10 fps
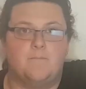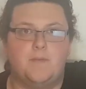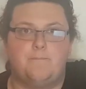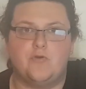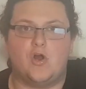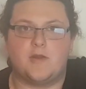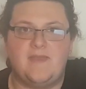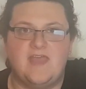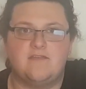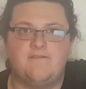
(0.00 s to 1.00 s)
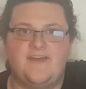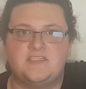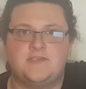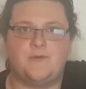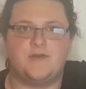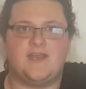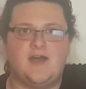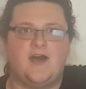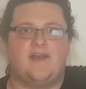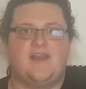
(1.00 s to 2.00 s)
But Brock, being the venture
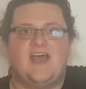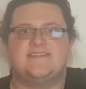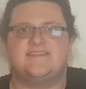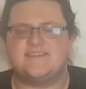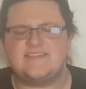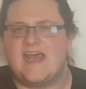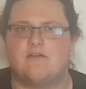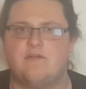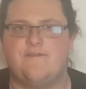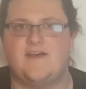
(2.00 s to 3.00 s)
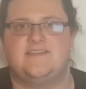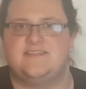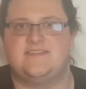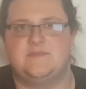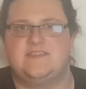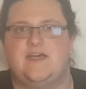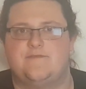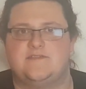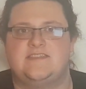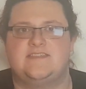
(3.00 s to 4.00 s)
bodyguard, sacrifices
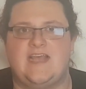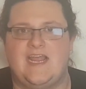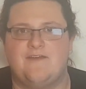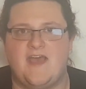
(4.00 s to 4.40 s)
himself to save